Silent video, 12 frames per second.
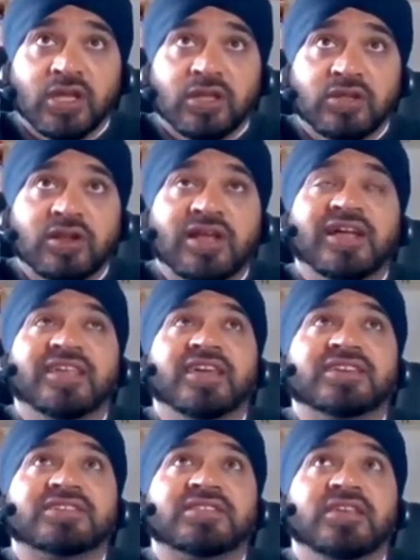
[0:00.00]
you know, I
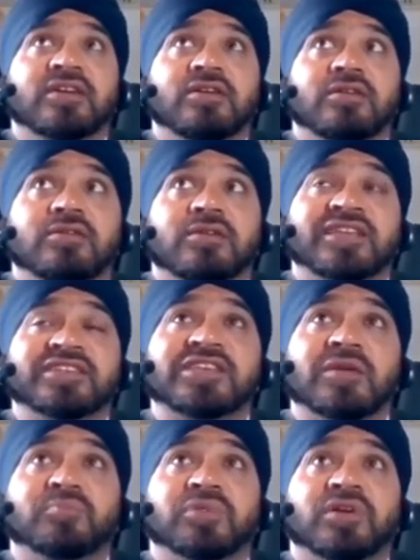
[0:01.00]
guess they are
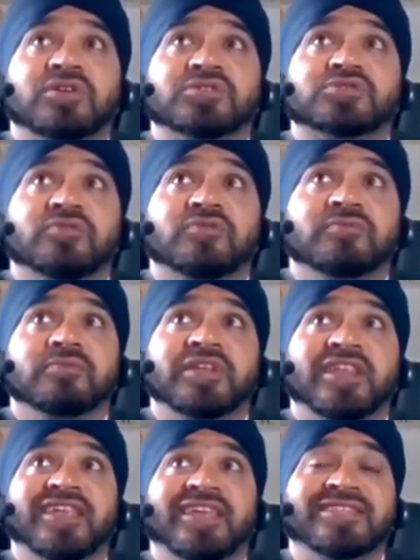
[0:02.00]
exemplars of
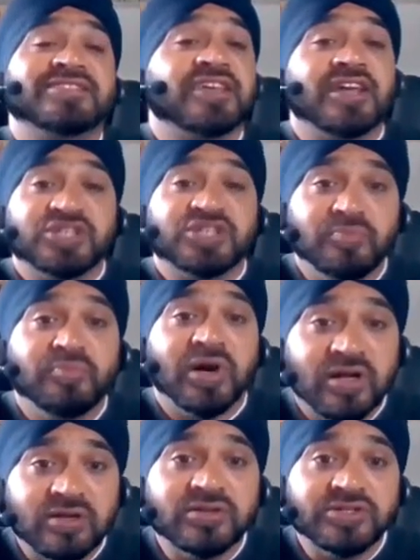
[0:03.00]
great interaction
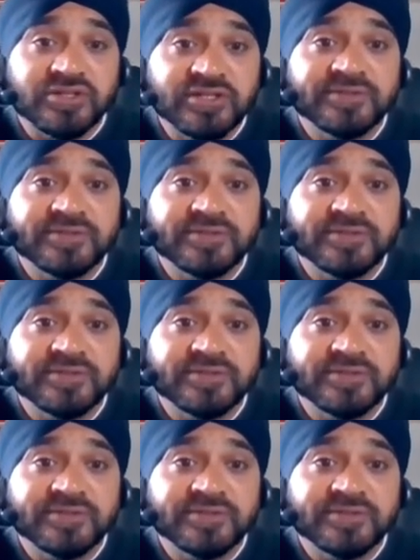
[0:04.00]
pattern.